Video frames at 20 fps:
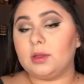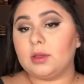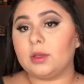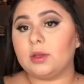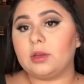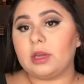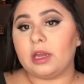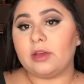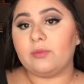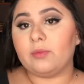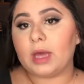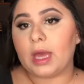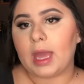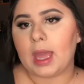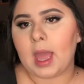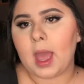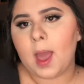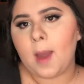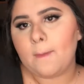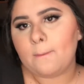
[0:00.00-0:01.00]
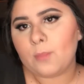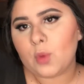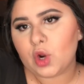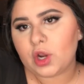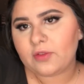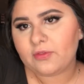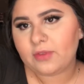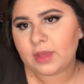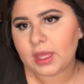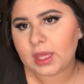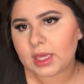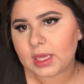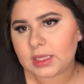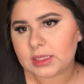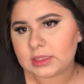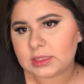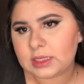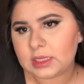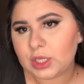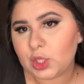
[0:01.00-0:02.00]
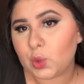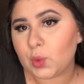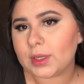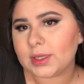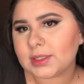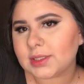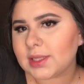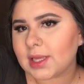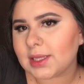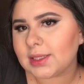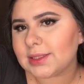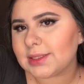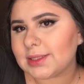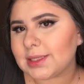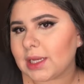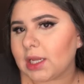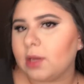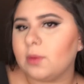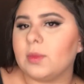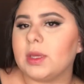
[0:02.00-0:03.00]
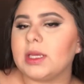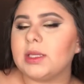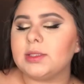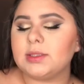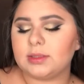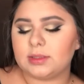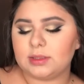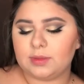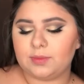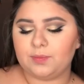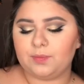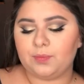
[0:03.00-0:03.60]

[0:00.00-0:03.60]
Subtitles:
Grab my Morphe Continuous Setting Mist.